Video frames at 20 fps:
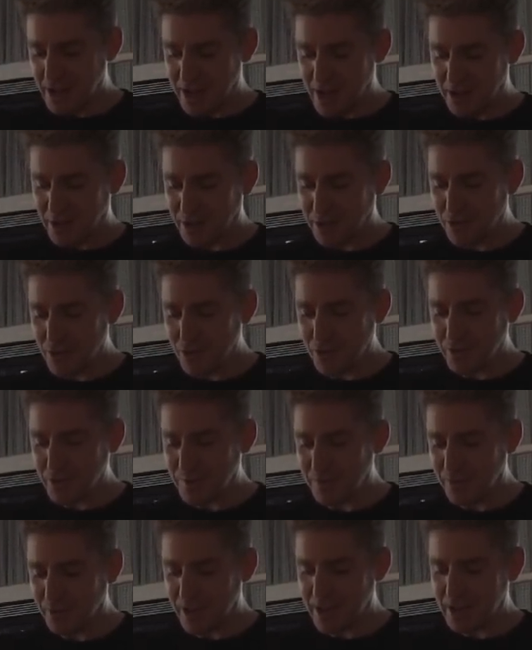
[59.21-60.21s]
and thoroughly
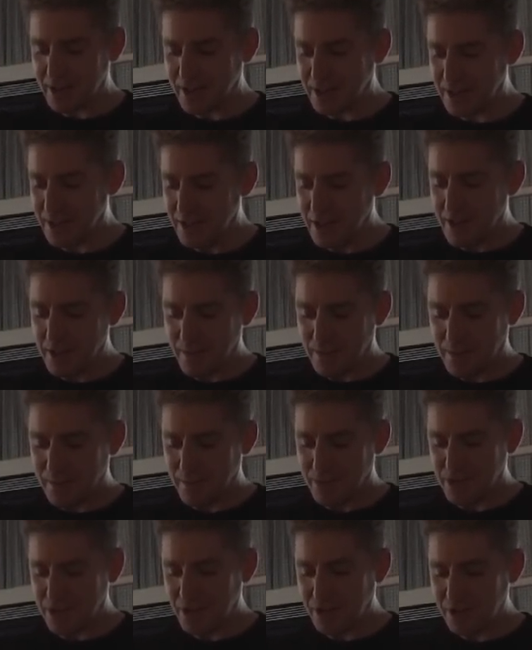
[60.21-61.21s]
blended,
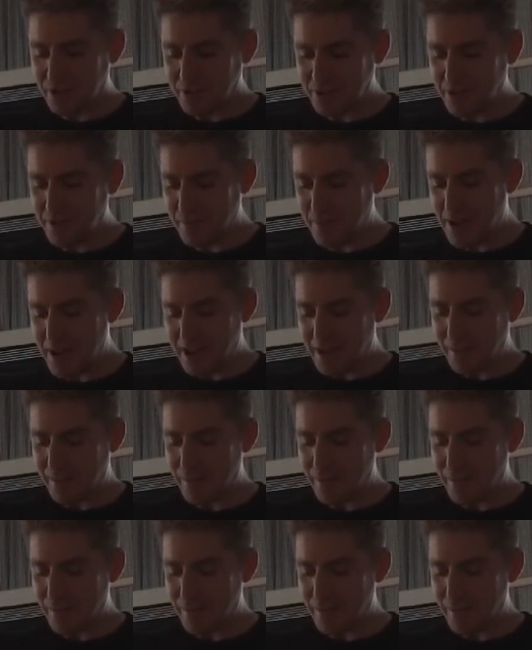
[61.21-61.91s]
particularly the baking